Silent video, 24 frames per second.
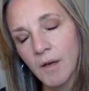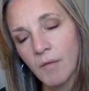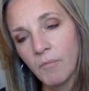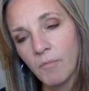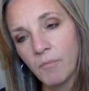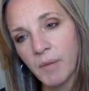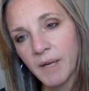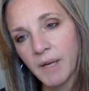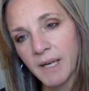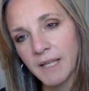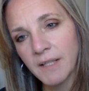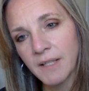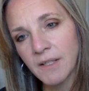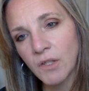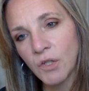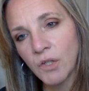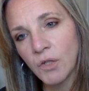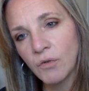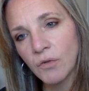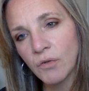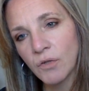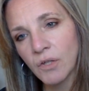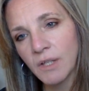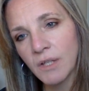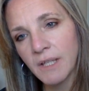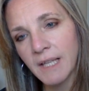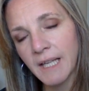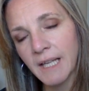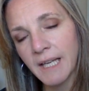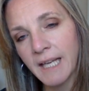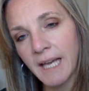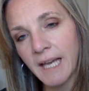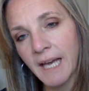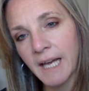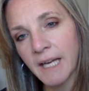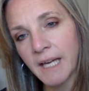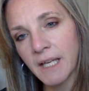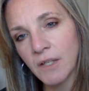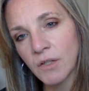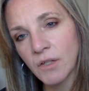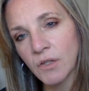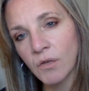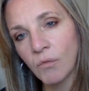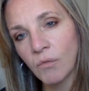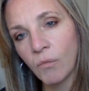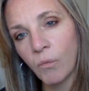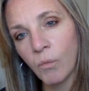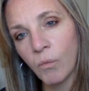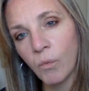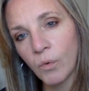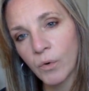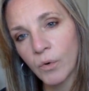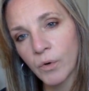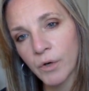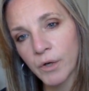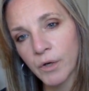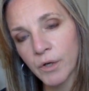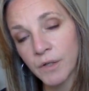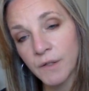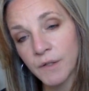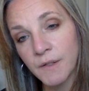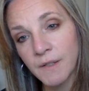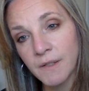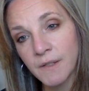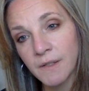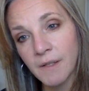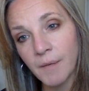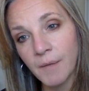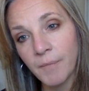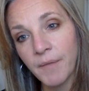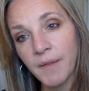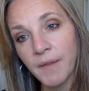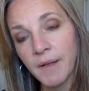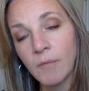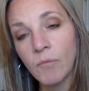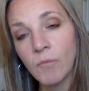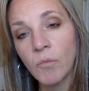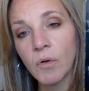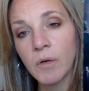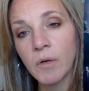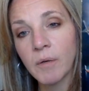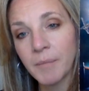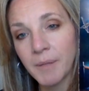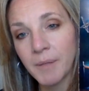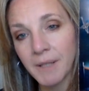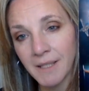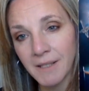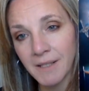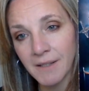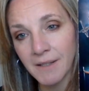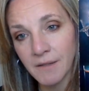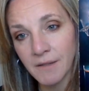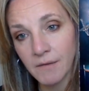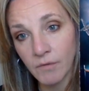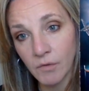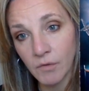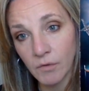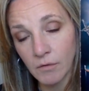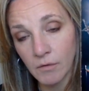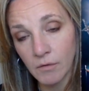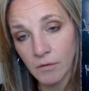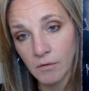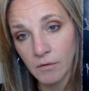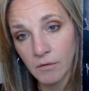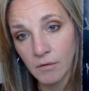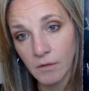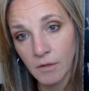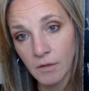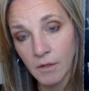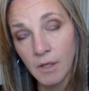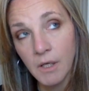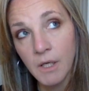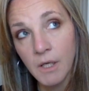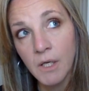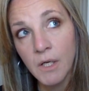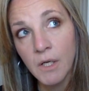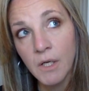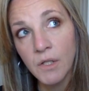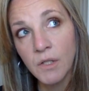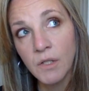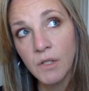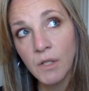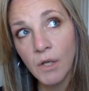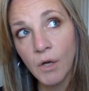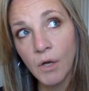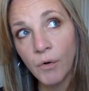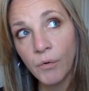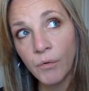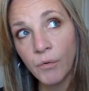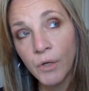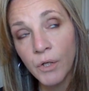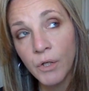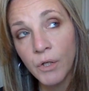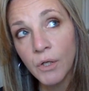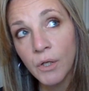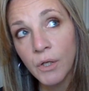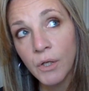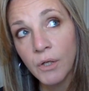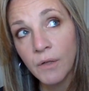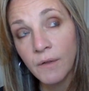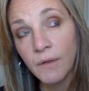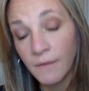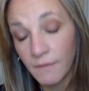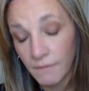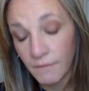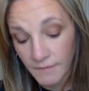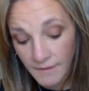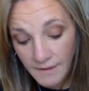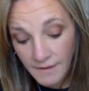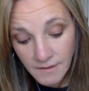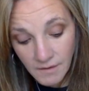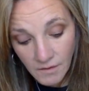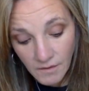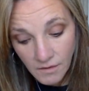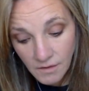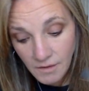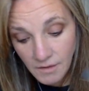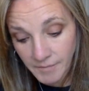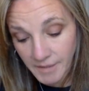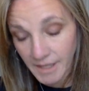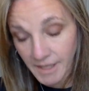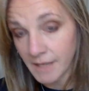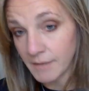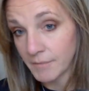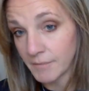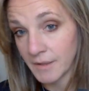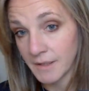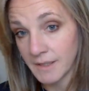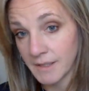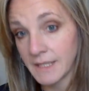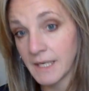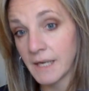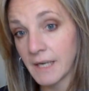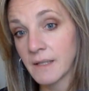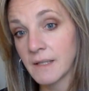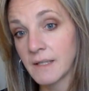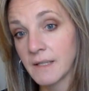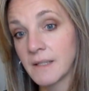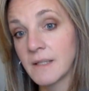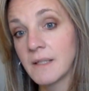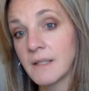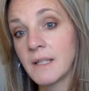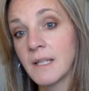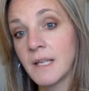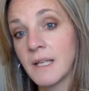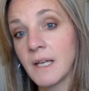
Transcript: it's usually like heading towards something more peaceful. So this is on the bottom of the deck. This is the